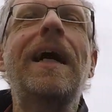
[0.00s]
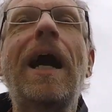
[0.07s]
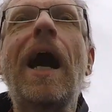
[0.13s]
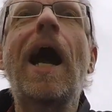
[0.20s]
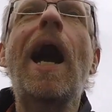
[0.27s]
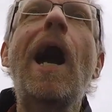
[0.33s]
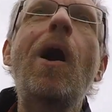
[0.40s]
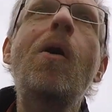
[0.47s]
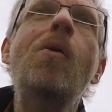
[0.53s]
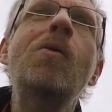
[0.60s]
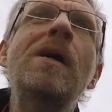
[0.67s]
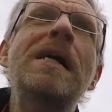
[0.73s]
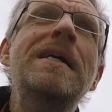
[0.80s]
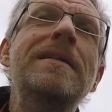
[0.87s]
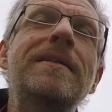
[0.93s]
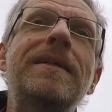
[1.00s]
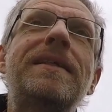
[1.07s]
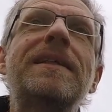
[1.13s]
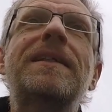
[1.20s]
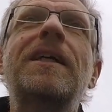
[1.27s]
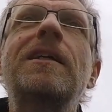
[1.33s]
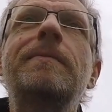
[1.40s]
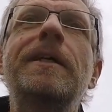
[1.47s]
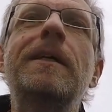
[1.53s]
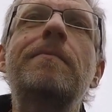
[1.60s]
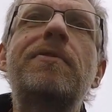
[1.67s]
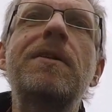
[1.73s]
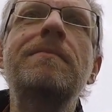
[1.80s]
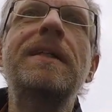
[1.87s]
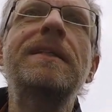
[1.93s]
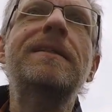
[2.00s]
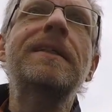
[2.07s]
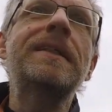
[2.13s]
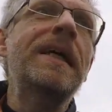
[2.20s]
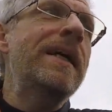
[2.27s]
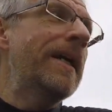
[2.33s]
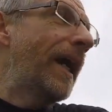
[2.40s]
How this is going to be implemented,